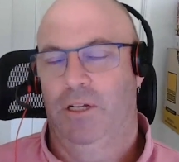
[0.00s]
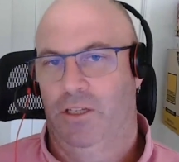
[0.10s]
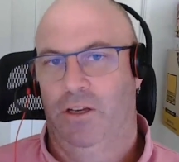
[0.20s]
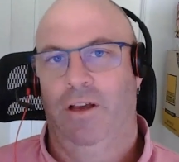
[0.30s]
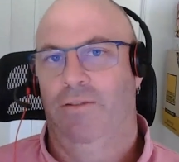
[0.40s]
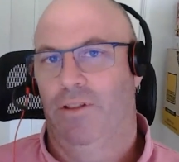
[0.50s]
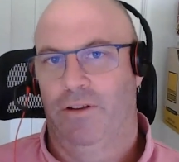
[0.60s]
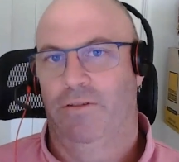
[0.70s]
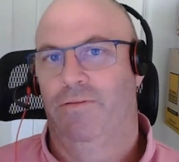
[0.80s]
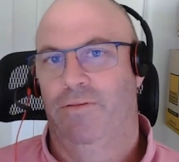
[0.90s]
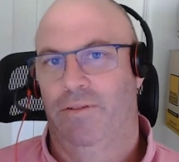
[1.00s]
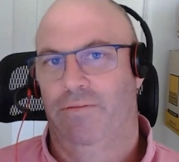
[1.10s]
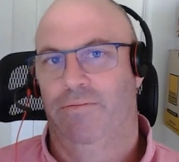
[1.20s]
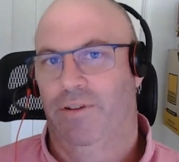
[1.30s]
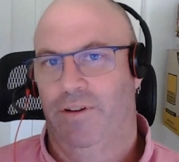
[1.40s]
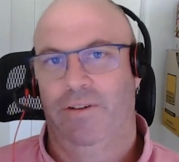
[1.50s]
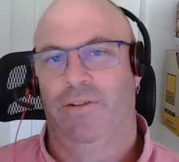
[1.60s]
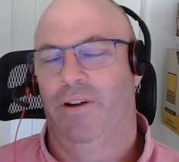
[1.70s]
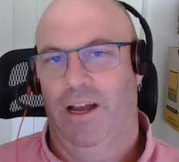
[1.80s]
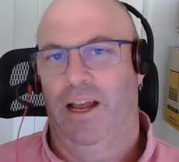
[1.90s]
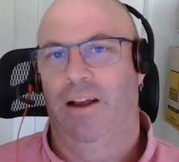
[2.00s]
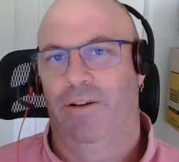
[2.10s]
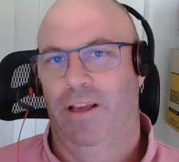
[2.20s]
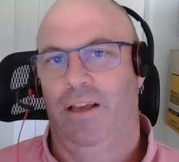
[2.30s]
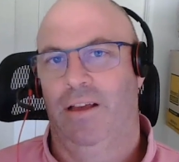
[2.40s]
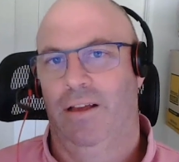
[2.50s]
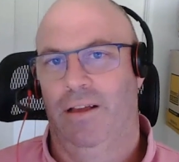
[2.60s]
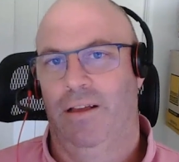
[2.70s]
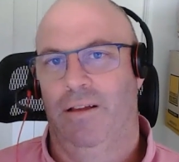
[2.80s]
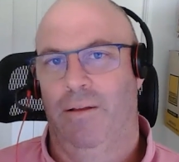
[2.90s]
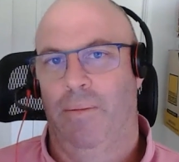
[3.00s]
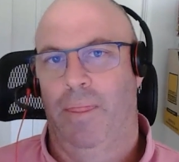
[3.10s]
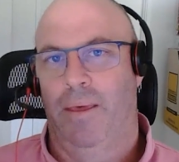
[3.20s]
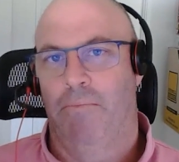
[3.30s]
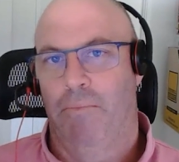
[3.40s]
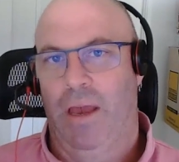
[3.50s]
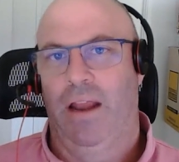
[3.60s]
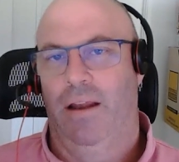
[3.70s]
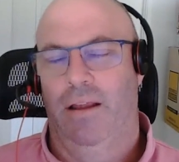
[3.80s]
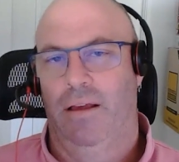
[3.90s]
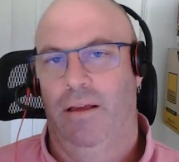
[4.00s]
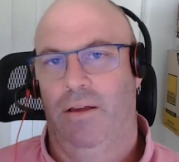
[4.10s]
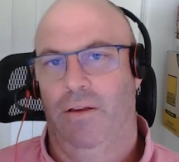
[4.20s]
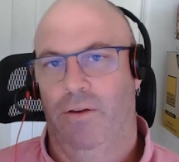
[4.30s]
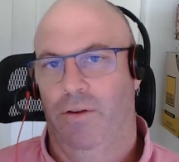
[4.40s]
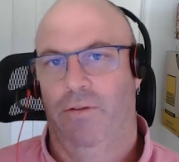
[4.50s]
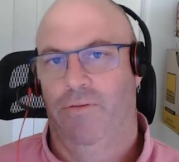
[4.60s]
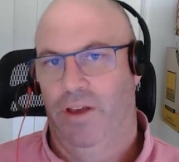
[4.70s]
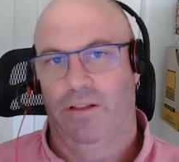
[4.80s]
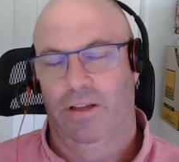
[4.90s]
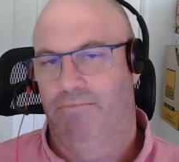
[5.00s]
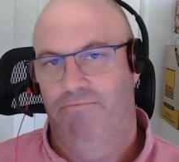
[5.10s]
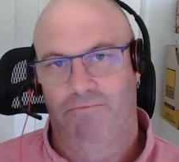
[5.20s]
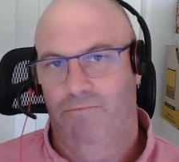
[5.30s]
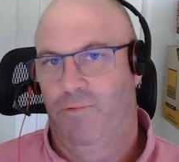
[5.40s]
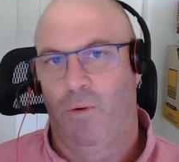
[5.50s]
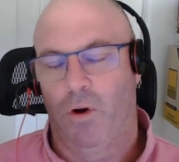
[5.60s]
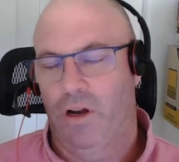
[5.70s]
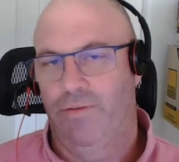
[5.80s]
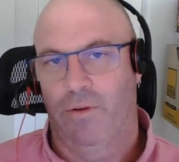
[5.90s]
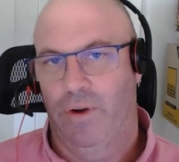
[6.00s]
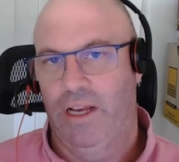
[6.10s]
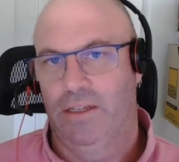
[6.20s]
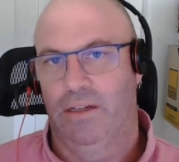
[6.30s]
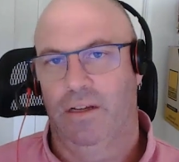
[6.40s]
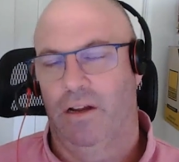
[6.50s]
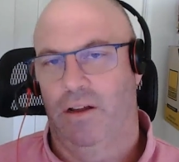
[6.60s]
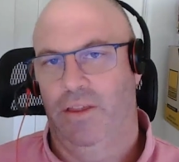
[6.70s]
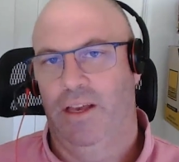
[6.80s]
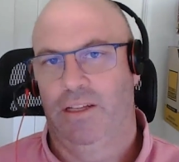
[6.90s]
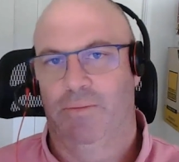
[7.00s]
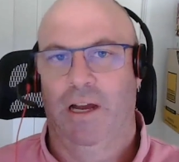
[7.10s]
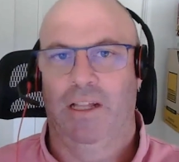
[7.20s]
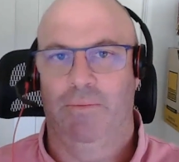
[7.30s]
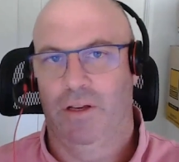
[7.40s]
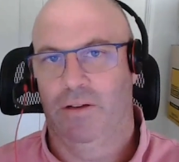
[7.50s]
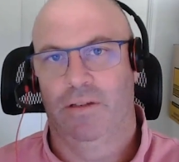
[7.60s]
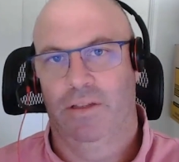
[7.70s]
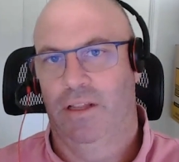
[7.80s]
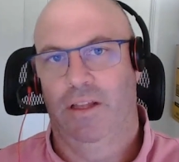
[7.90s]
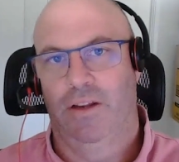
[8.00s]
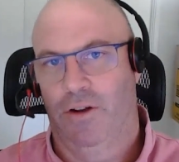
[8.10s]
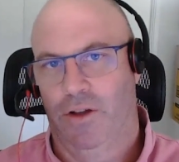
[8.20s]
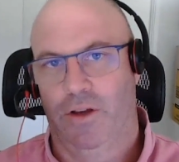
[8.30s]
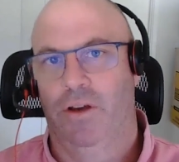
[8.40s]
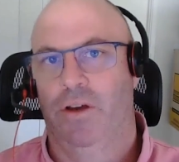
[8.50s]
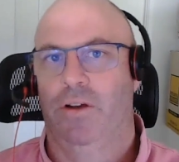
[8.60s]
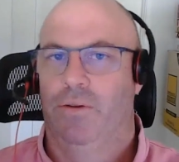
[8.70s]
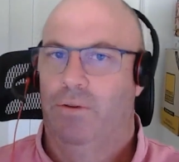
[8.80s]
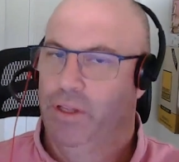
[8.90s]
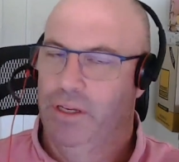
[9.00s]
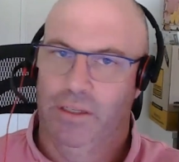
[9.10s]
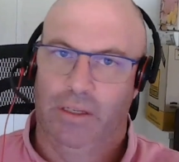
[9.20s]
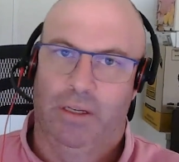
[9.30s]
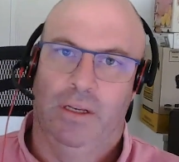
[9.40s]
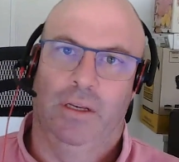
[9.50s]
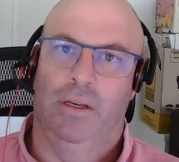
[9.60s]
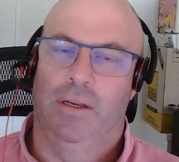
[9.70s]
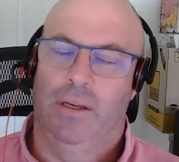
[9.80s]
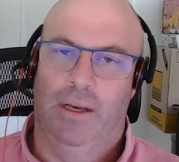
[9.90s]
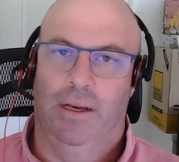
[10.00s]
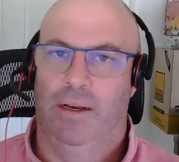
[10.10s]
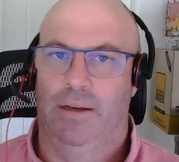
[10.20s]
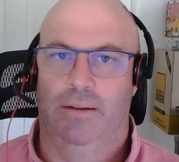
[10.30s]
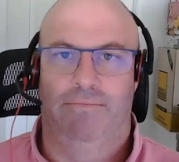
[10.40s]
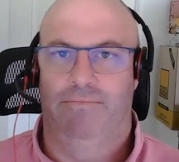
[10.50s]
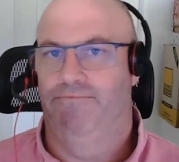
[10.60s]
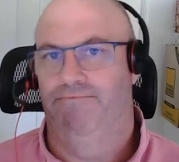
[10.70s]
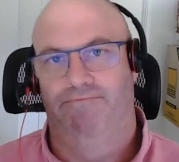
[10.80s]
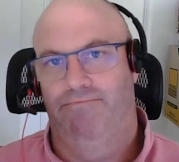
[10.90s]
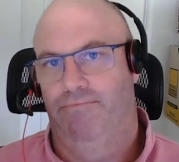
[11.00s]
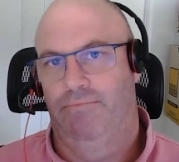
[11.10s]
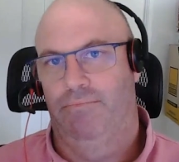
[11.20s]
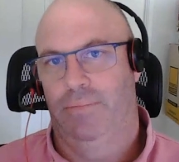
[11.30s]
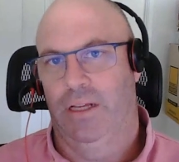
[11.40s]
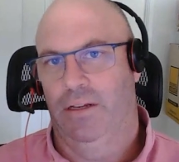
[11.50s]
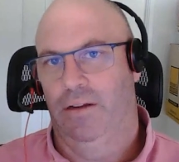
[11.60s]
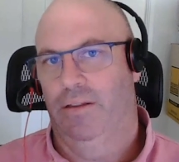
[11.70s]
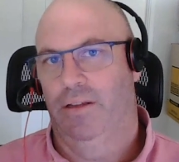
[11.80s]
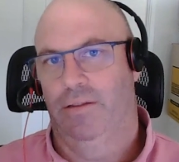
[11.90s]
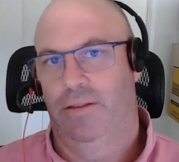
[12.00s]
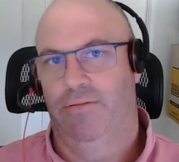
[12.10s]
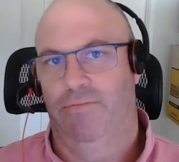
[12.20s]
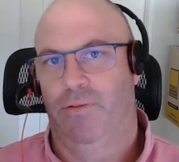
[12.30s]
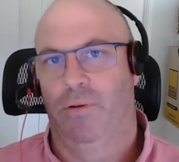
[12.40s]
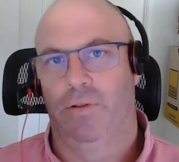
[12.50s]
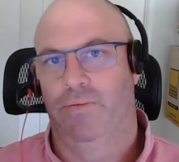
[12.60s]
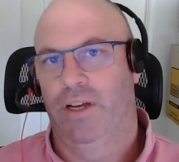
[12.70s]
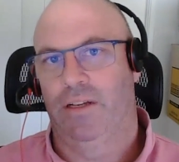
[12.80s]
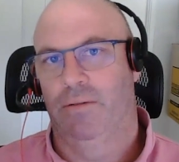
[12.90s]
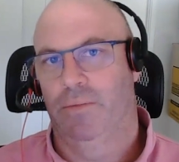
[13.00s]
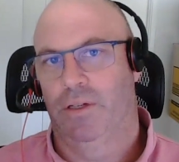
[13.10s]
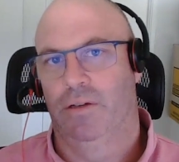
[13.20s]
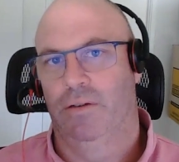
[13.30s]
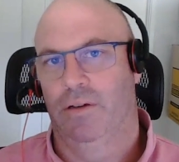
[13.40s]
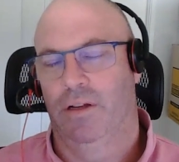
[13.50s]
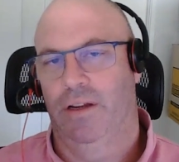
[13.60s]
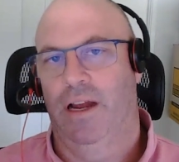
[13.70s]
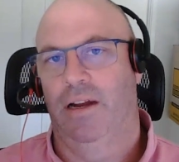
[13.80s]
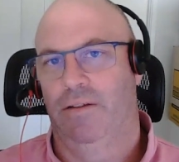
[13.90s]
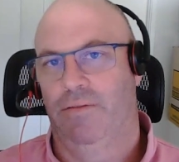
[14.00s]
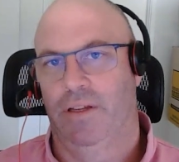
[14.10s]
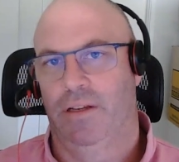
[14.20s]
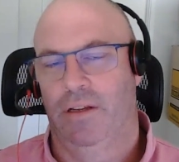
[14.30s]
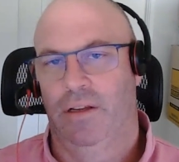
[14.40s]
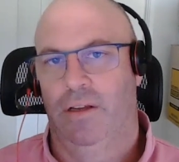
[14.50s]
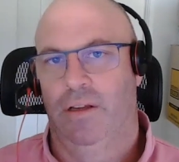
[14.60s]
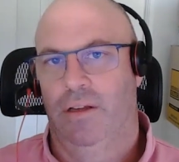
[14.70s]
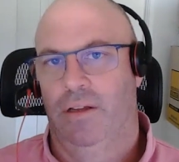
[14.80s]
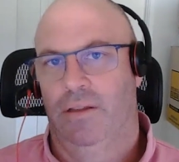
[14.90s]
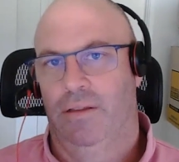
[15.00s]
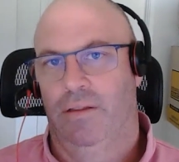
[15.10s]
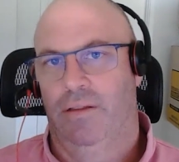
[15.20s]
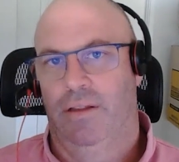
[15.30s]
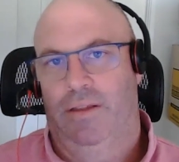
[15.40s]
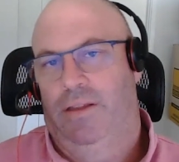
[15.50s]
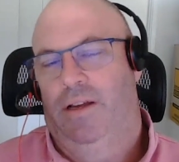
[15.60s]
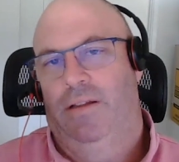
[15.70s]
And so you have a lot of very, very angry men who feel that for whatever reason, and I think it's mainly because that they're not heard, or there's uh, that they've fallen victim to a narrative that that